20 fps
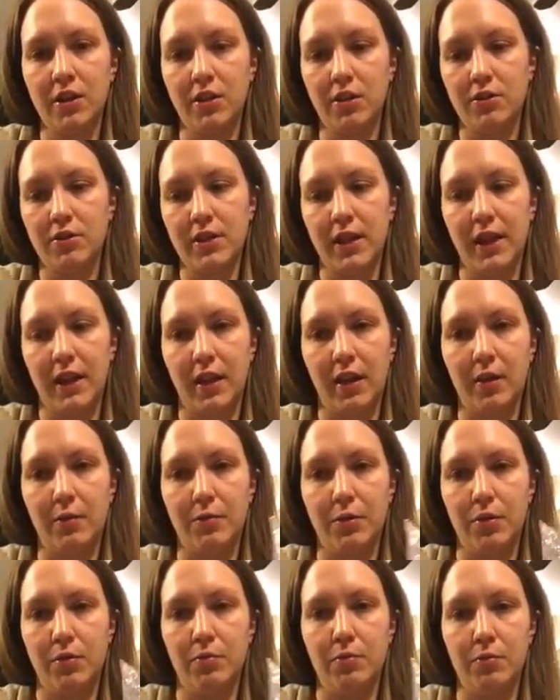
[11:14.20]
You
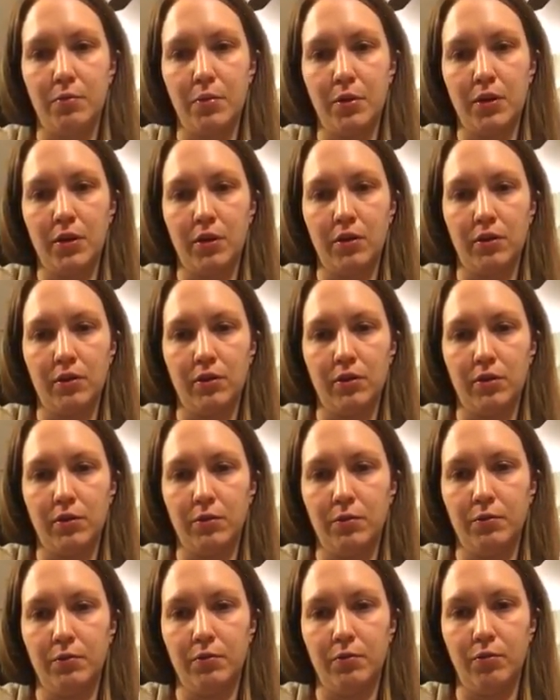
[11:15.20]
put your
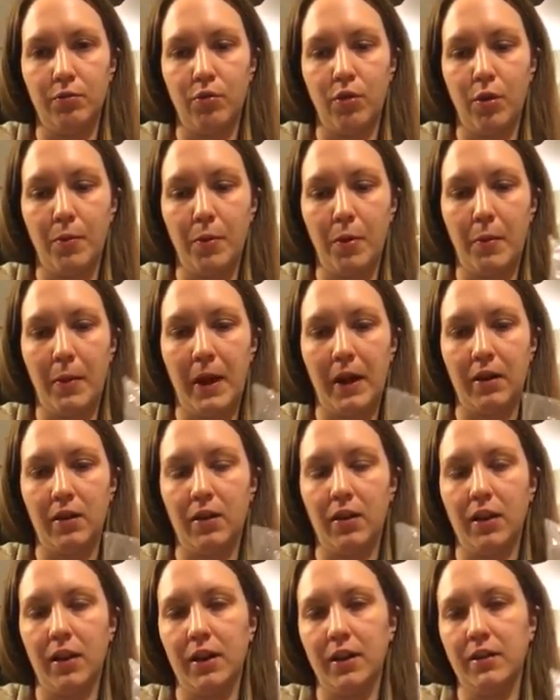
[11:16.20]
little warmer back
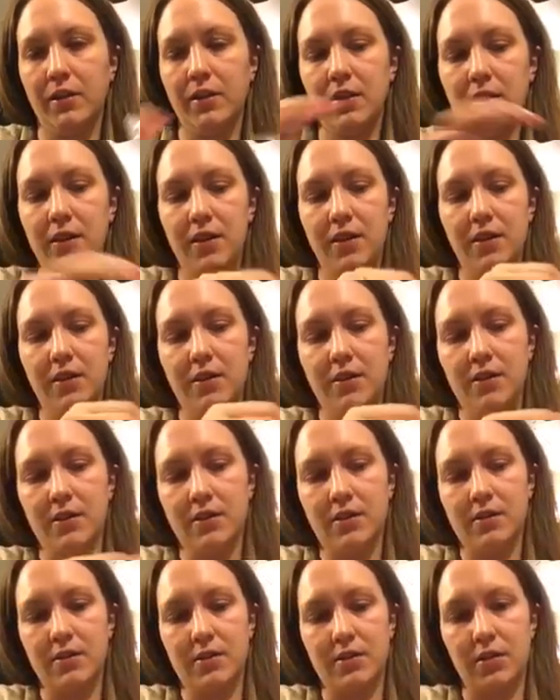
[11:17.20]
on.
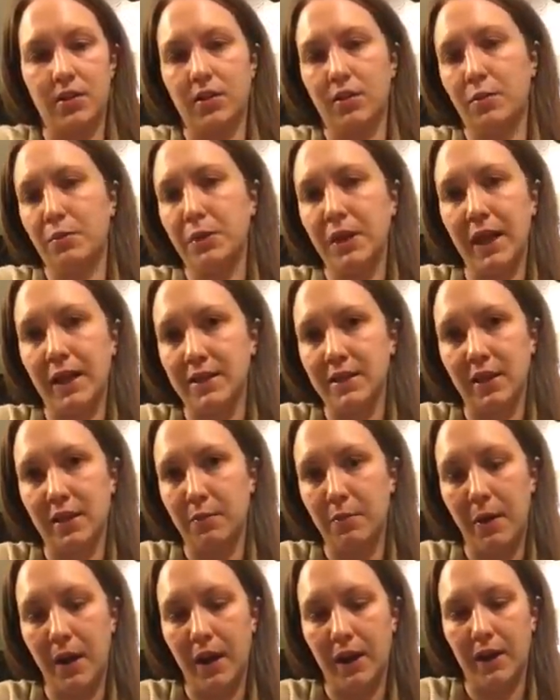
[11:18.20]
It's called the
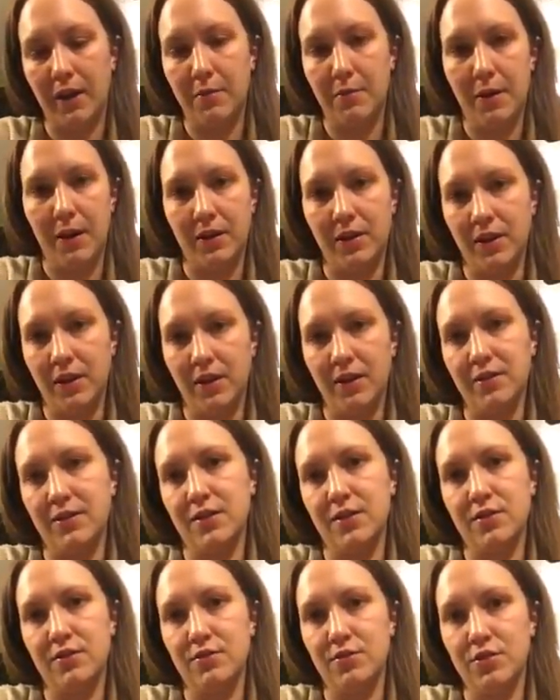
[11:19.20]
plastic baggie method. It's
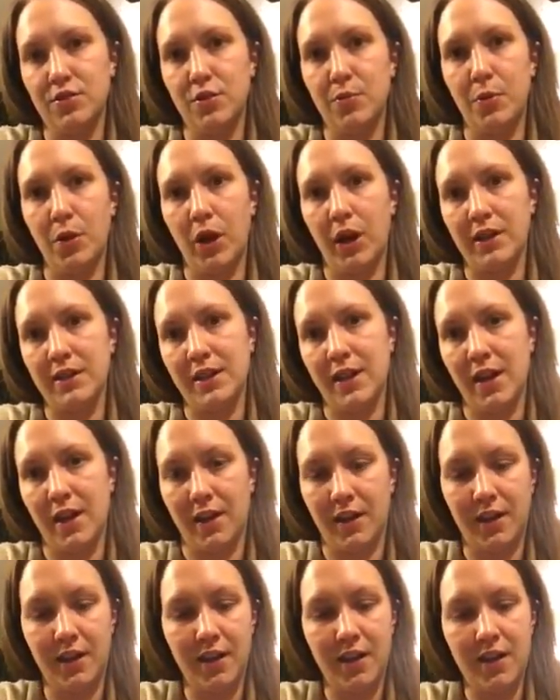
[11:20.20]
super high
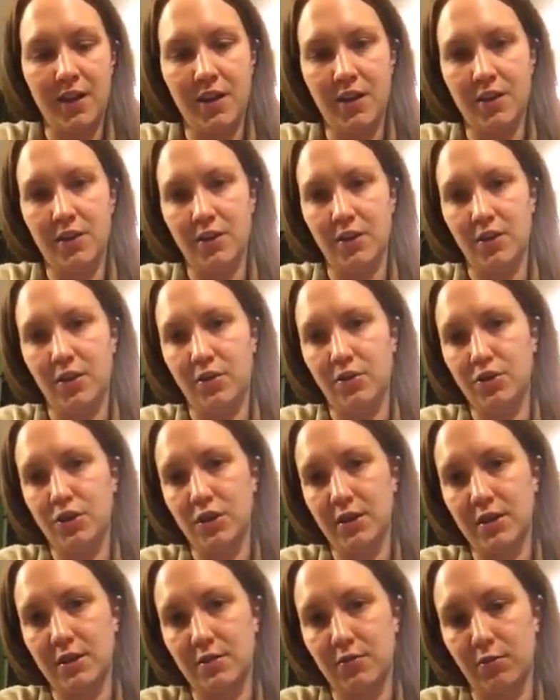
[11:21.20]
tech. You
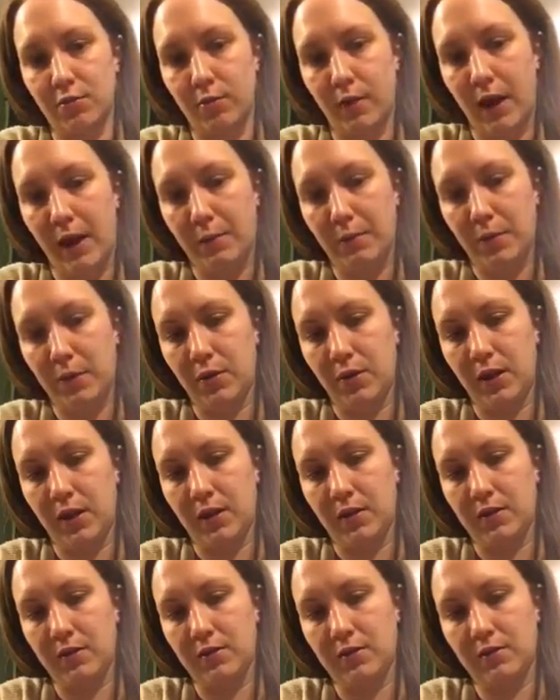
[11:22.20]
just wrap your
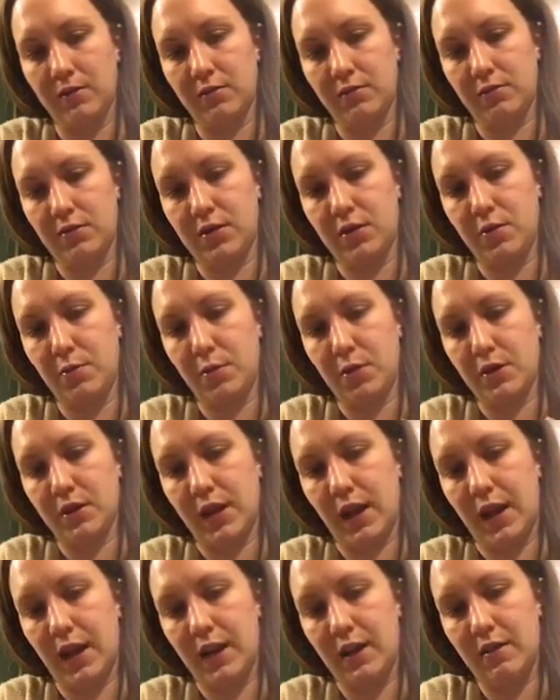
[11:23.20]
nail super
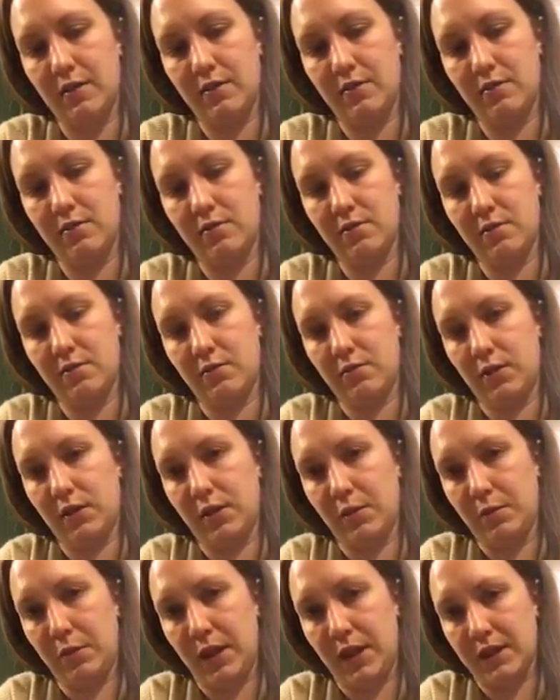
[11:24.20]
tight with
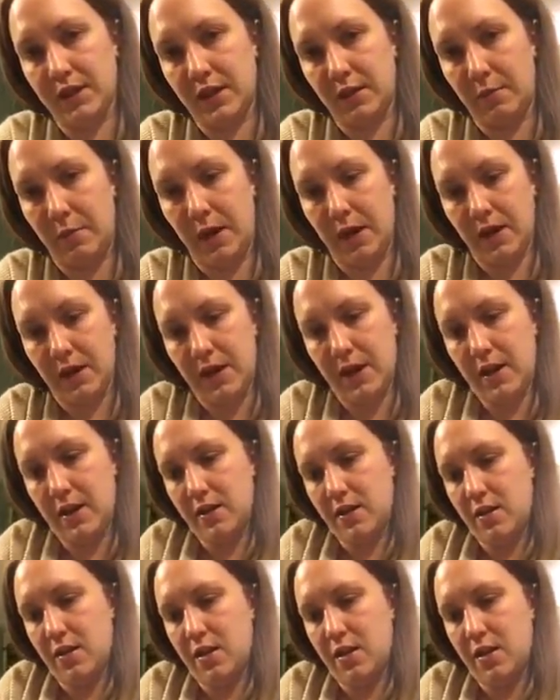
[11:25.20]
the plastic baggie,